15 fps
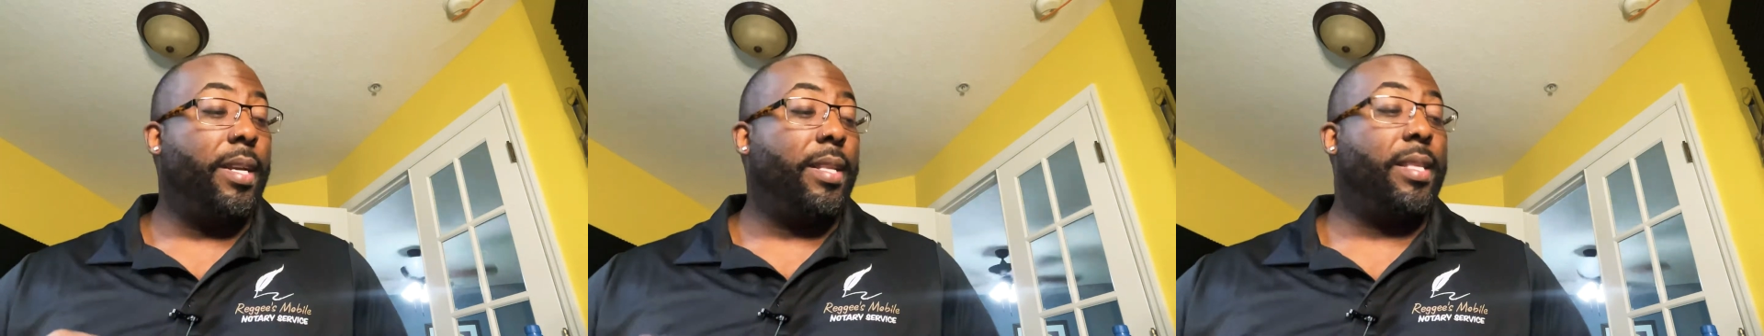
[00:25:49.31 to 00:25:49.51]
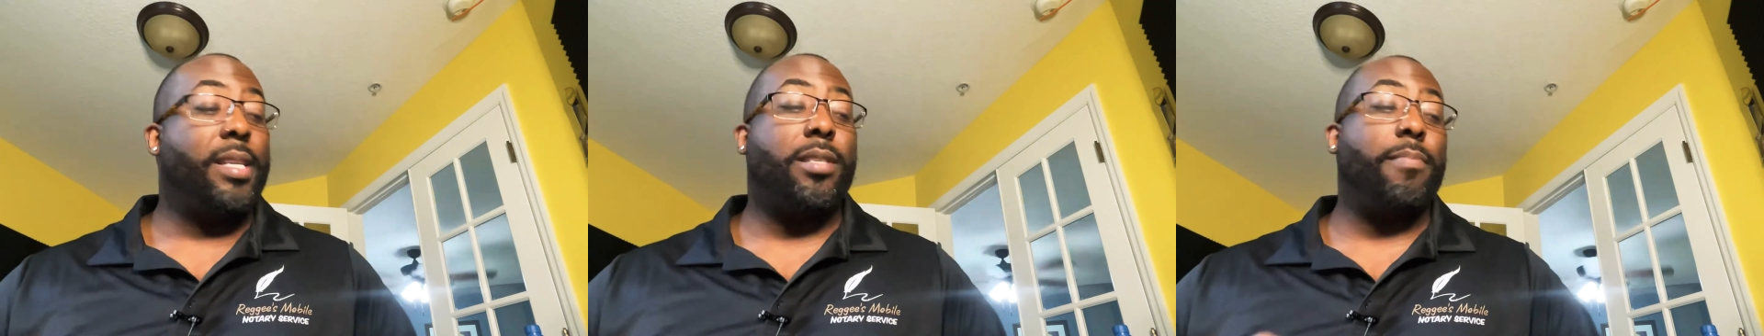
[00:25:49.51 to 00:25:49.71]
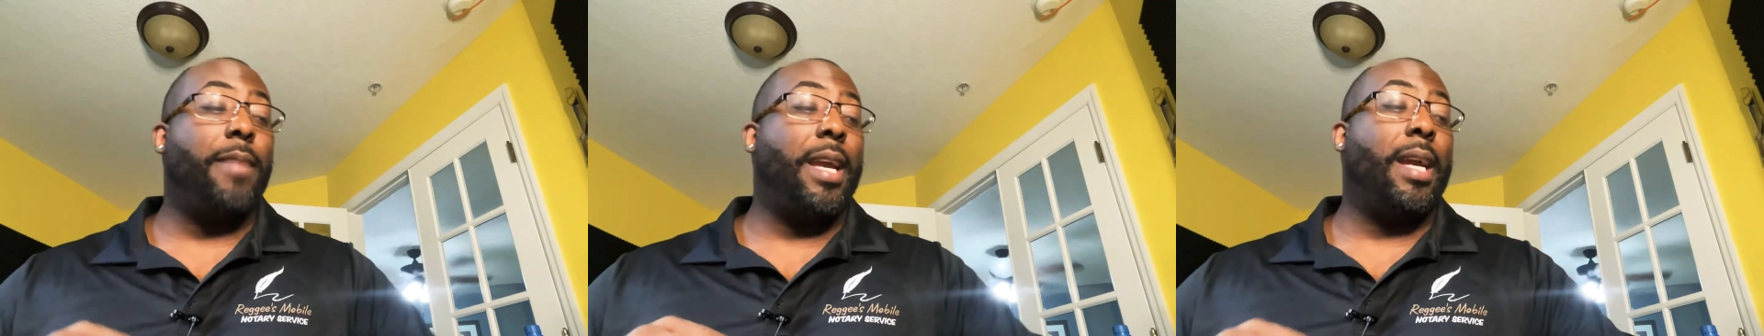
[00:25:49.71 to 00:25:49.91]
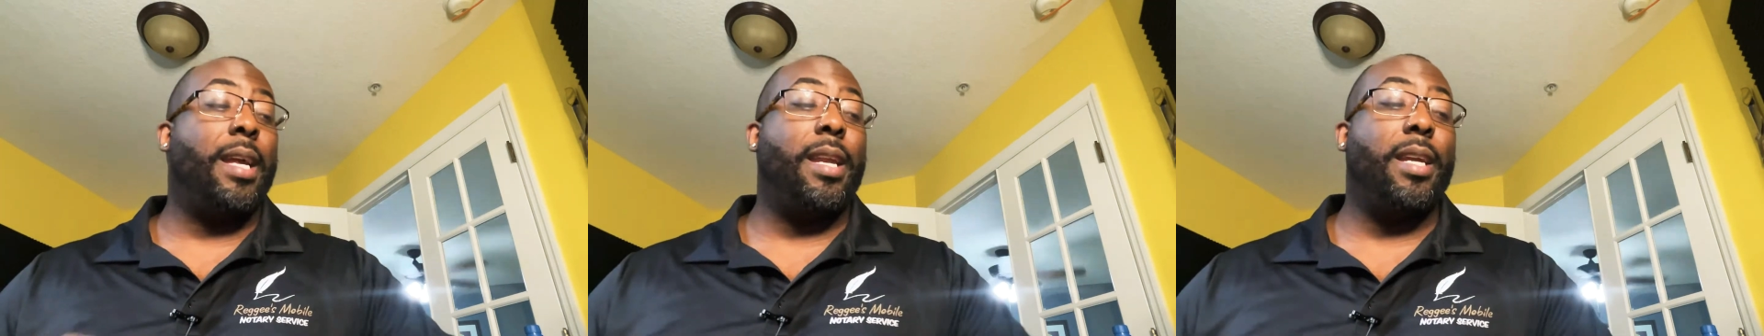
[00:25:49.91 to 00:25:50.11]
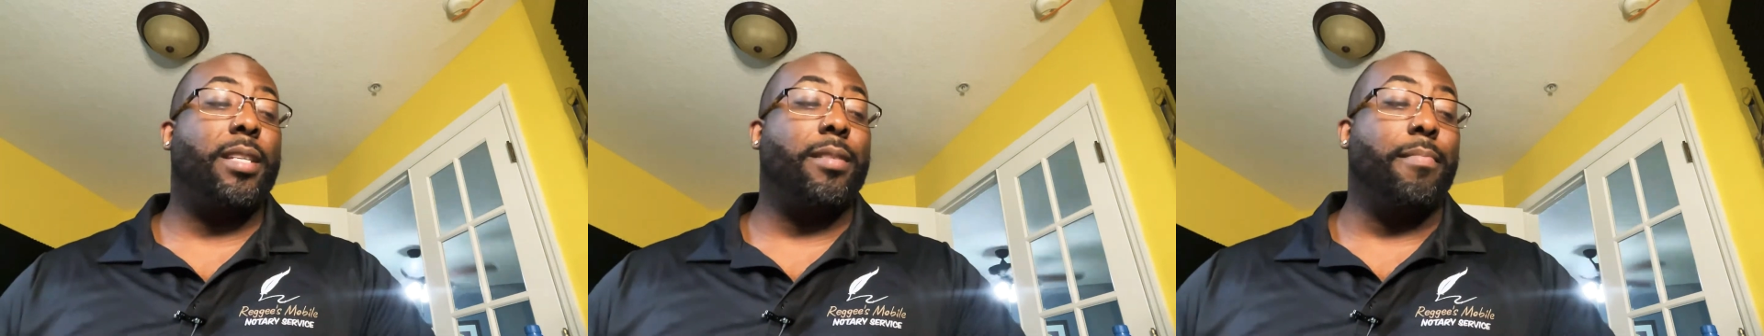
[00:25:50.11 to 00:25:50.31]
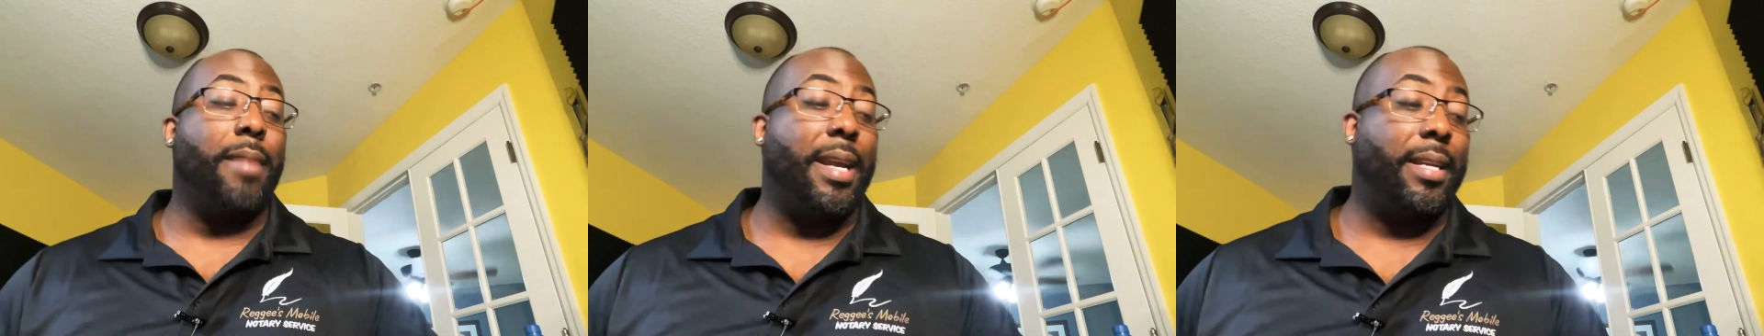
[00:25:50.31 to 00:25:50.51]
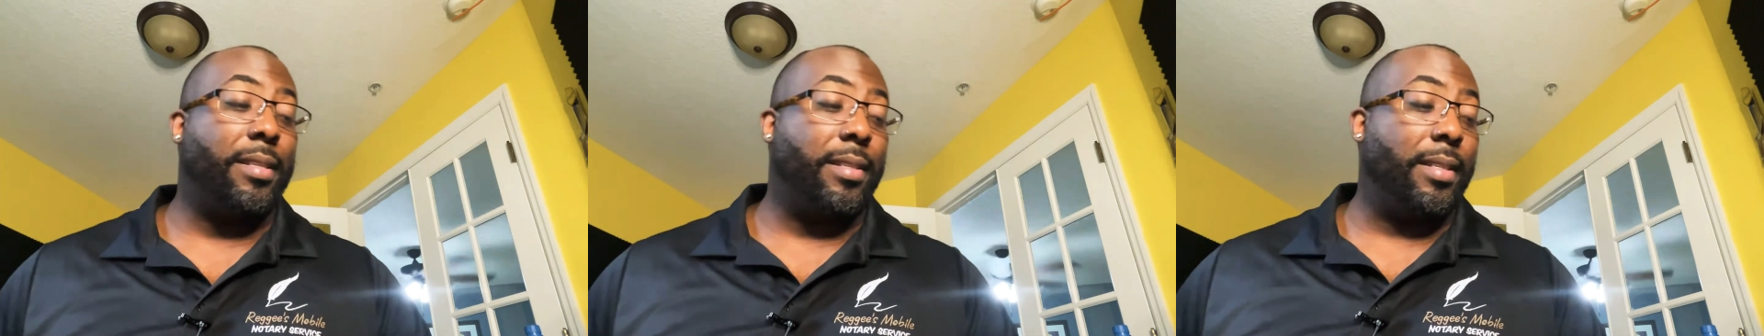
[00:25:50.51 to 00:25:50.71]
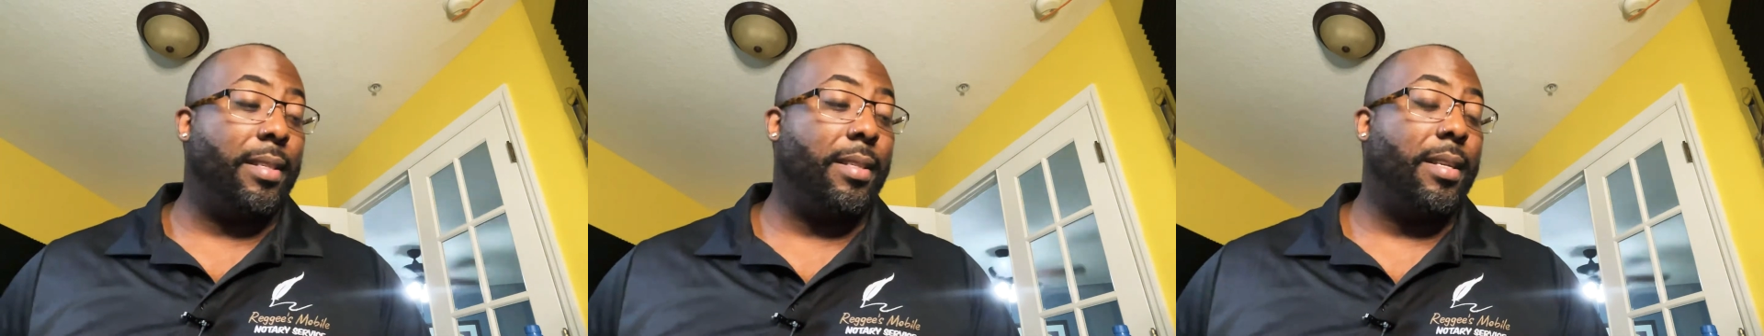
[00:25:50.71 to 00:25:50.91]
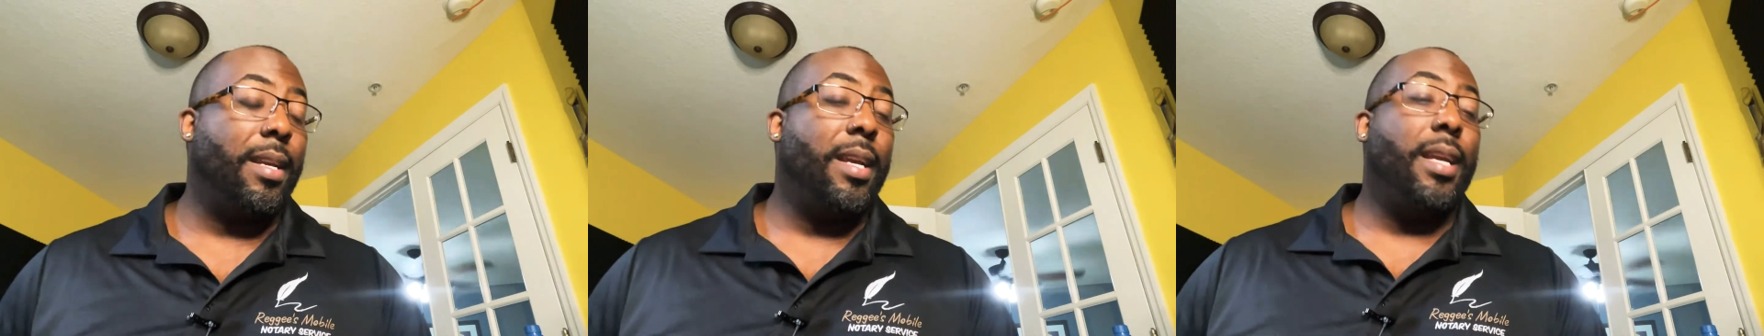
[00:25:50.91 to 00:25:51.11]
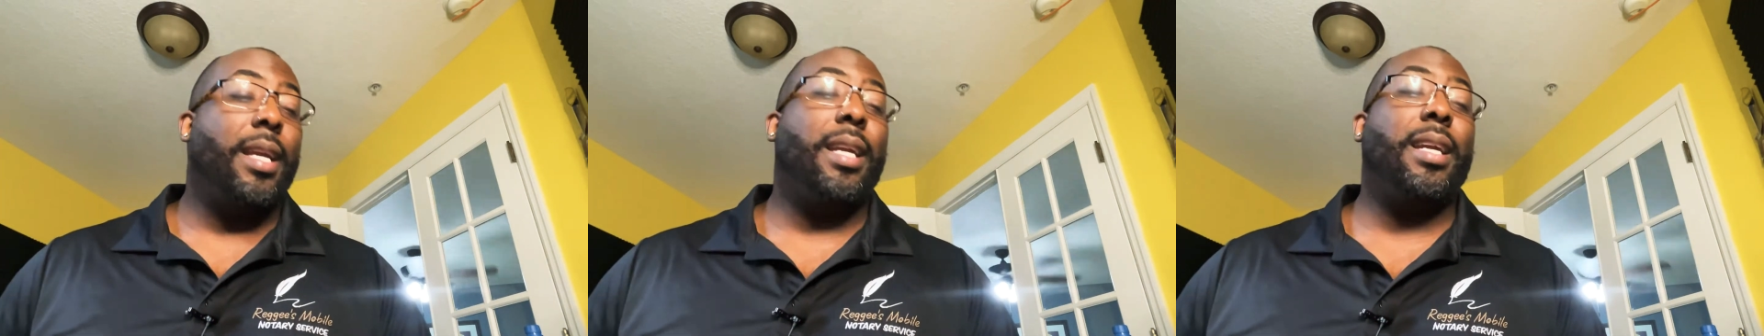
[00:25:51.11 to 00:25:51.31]
This man is amazing.
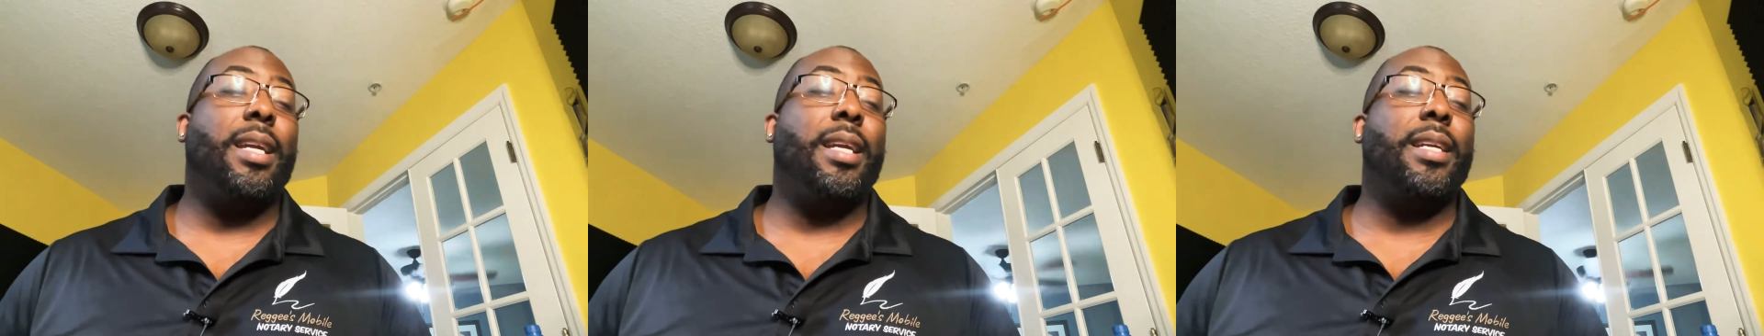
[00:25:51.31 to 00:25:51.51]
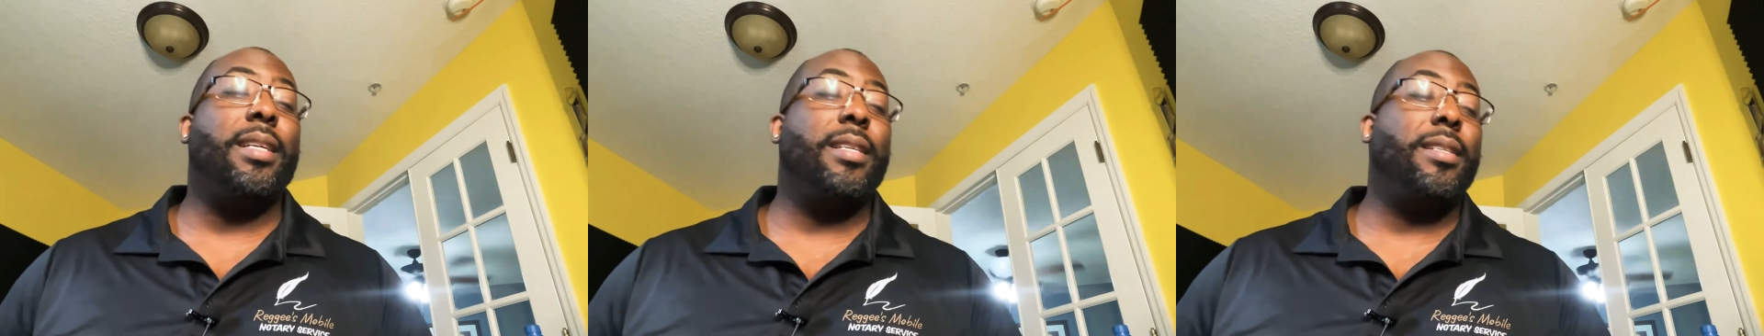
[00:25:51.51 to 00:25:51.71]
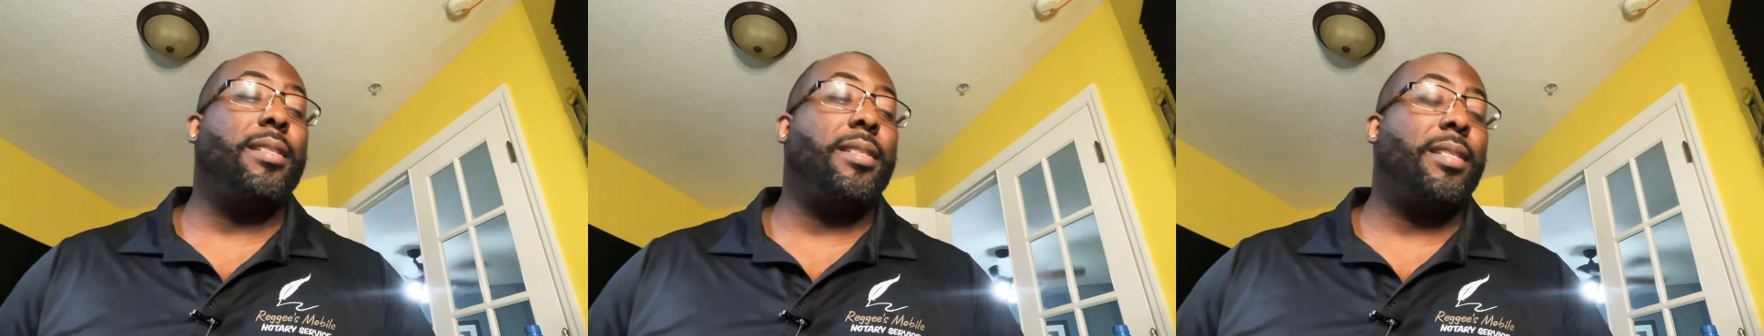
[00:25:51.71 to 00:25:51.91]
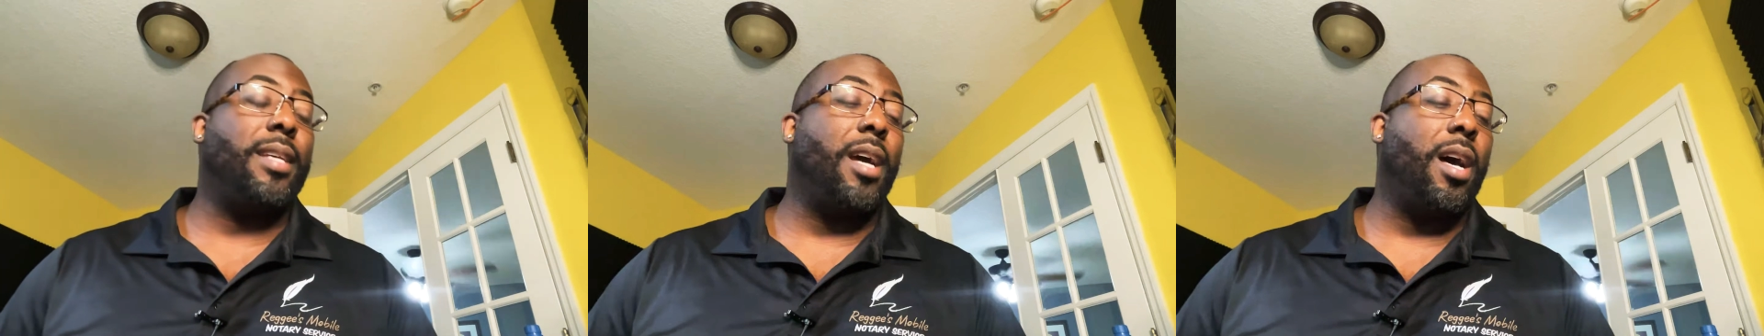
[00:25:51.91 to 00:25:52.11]
He is